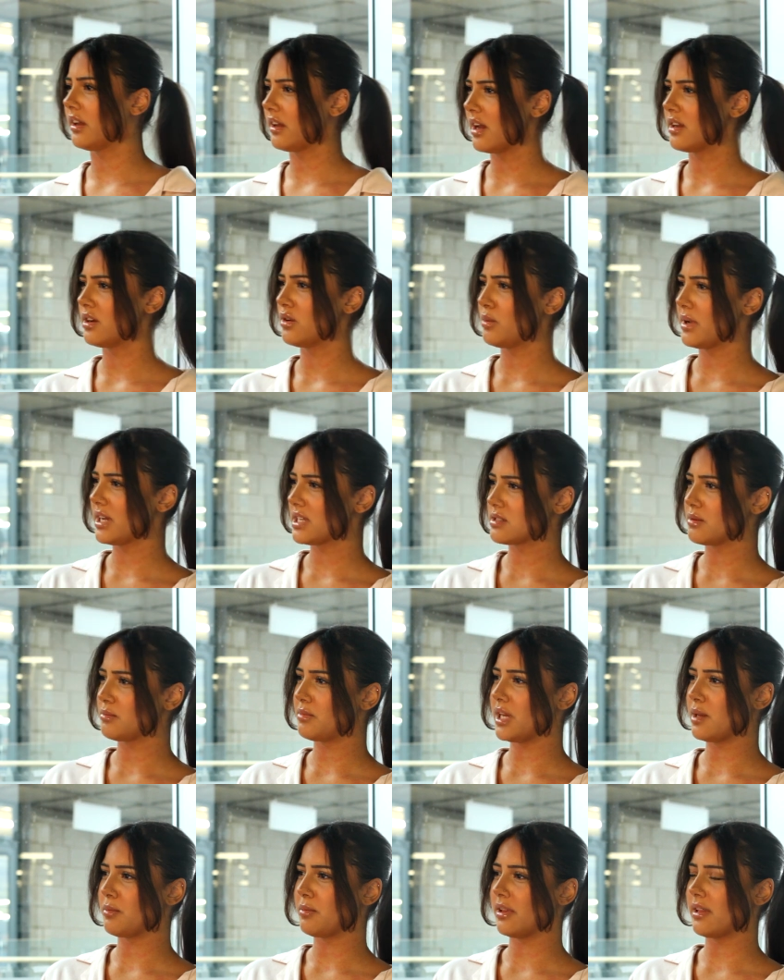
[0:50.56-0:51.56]
kind of wigs some
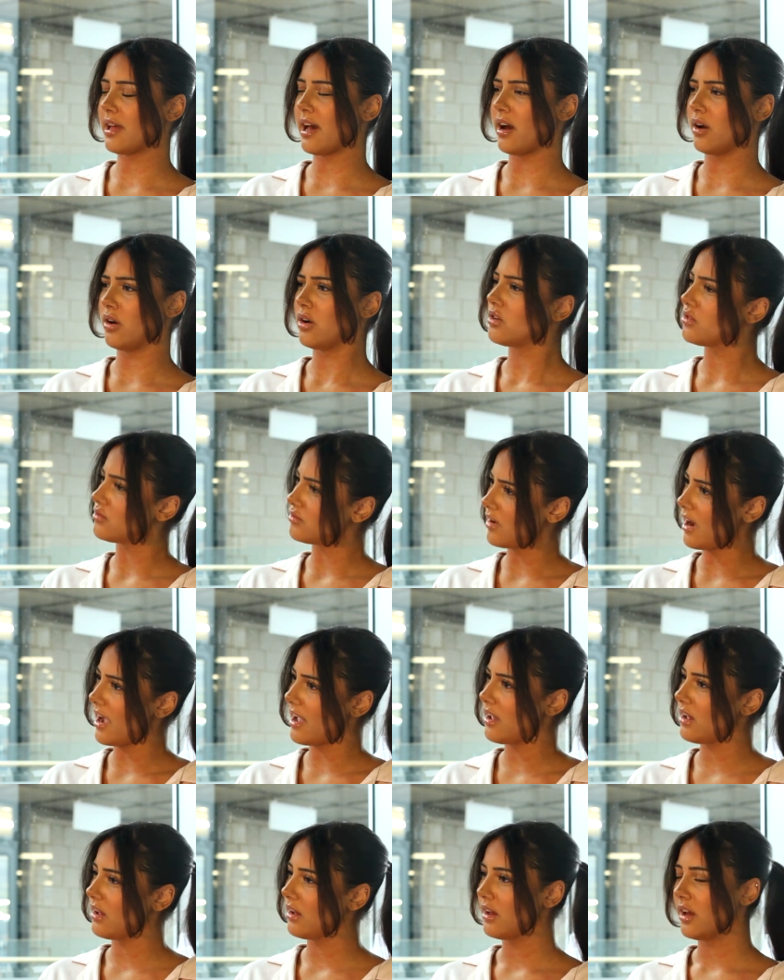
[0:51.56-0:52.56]
people out, right?